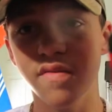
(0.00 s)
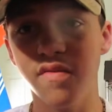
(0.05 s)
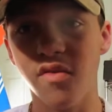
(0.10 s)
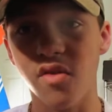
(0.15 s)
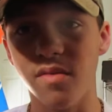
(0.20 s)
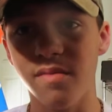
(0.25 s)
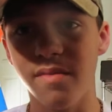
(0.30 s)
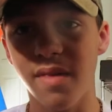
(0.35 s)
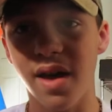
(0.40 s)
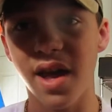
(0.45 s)

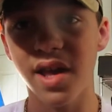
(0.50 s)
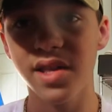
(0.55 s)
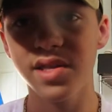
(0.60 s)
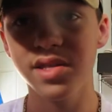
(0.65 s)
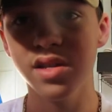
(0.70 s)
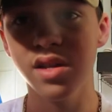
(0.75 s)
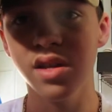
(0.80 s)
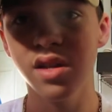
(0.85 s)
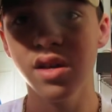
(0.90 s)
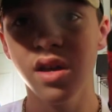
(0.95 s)
for a
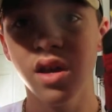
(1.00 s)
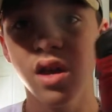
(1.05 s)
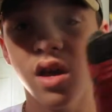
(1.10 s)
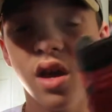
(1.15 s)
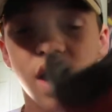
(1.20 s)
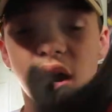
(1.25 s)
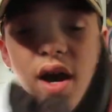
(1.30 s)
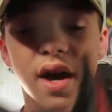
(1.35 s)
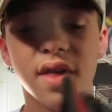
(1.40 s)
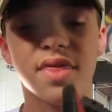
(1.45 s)
mask,
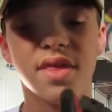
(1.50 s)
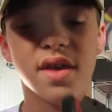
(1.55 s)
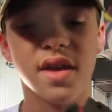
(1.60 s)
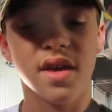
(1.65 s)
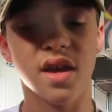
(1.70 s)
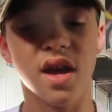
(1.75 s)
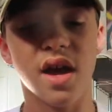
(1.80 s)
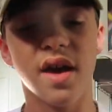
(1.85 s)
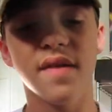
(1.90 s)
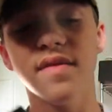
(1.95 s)
I
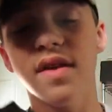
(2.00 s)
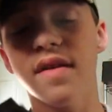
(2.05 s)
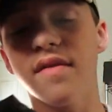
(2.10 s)
think. I